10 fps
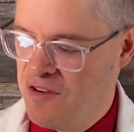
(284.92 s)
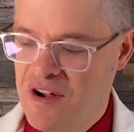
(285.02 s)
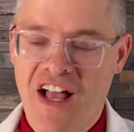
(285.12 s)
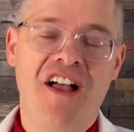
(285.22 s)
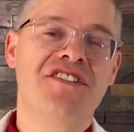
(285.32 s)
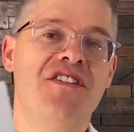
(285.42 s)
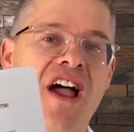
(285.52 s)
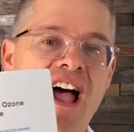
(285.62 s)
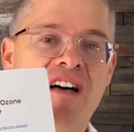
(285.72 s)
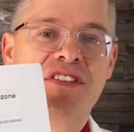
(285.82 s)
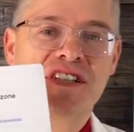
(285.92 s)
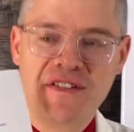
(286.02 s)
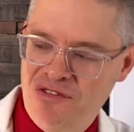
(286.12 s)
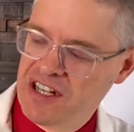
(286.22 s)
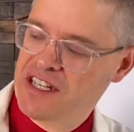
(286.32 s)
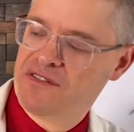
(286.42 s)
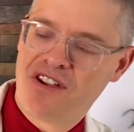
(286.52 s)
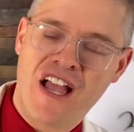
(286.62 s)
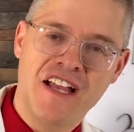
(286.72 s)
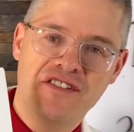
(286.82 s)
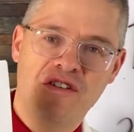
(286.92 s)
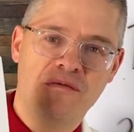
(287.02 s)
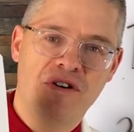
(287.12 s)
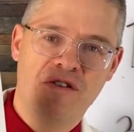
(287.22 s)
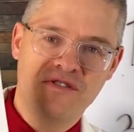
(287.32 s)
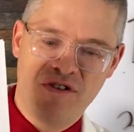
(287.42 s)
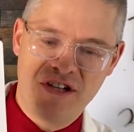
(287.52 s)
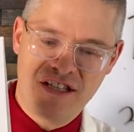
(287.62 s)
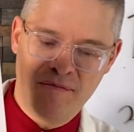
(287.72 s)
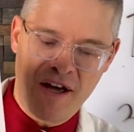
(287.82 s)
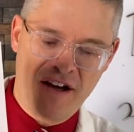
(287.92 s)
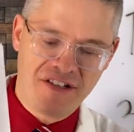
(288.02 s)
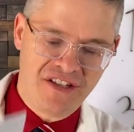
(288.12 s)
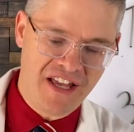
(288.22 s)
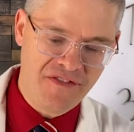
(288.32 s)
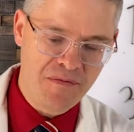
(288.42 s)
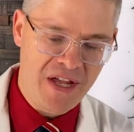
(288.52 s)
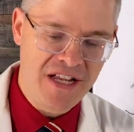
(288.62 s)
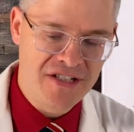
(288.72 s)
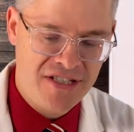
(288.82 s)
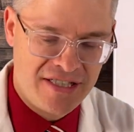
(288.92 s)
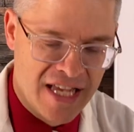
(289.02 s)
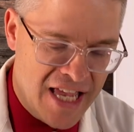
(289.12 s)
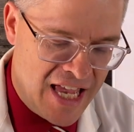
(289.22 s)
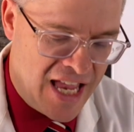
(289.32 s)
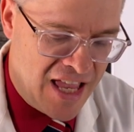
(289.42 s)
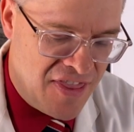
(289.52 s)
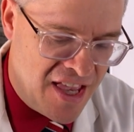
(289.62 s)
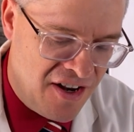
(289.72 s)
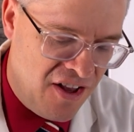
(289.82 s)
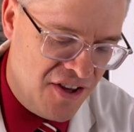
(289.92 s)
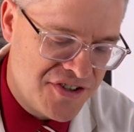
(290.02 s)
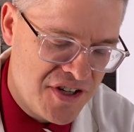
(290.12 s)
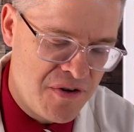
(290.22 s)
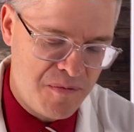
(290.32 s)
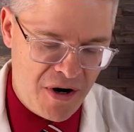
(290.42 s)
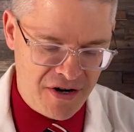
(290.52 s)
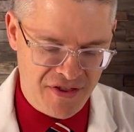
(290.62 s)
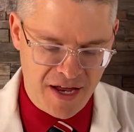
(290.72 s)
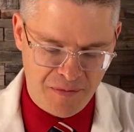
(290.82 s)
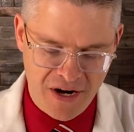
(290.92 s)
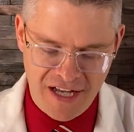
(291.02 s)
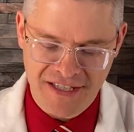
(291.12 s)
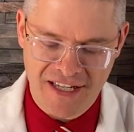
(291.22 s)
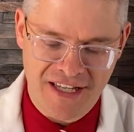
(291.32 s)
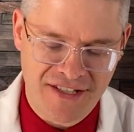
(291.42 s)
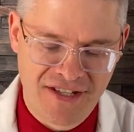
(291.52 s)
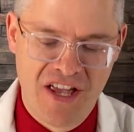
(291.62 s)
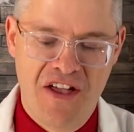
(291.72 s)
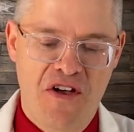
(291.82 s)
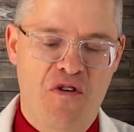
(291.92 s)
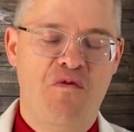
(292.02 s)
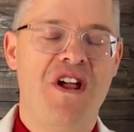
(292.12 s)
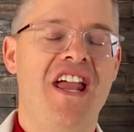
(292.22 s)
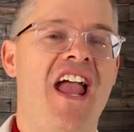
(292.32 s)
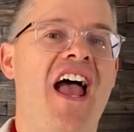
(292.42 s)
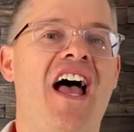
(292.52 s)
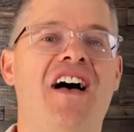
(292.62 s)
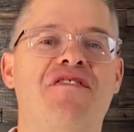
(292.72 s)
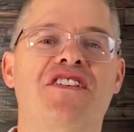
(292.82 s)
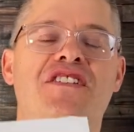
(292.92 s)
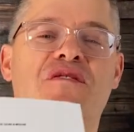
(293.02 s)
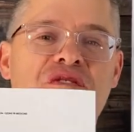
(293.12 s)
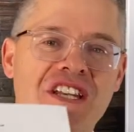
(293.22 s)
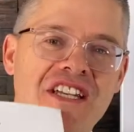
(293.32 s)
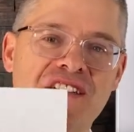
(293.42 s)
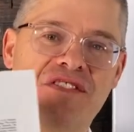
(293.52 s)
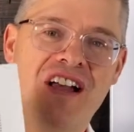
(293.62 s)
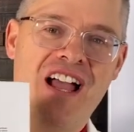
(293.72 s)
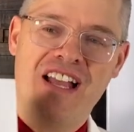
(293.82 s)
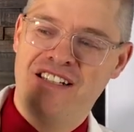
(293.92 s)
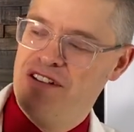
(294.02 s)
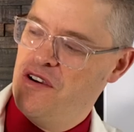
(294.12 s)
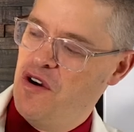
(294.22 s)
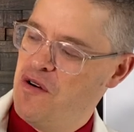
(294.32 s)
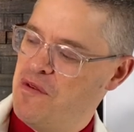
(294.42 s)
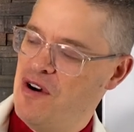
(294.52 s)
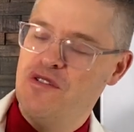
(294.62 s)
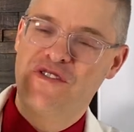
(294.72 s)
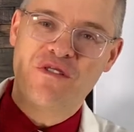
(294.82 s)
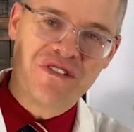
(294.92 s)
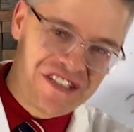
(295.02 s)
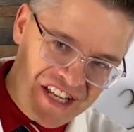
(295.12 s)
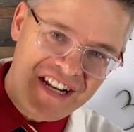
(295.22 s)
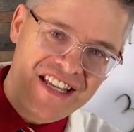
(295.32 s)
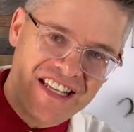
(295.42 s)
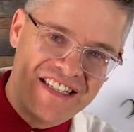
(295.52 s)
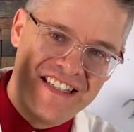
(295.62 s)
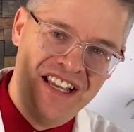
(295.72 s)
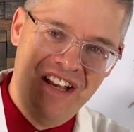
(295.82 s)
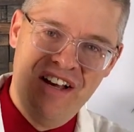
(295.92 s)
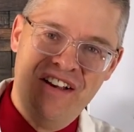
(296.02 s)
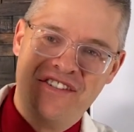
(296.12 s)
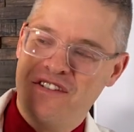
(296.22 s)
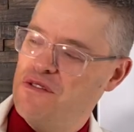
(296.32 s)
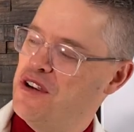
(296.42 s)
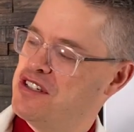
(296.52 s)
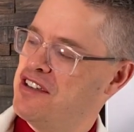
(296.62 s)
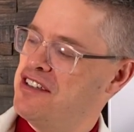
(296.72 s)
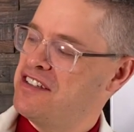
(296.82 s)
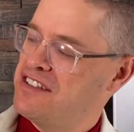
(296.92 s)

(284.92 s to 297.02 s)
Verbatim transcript: We also have the definitive guide to home ozone. It's about 11 pages. And then also in part of that process, we have the definitive guide to home ozone studies. So there's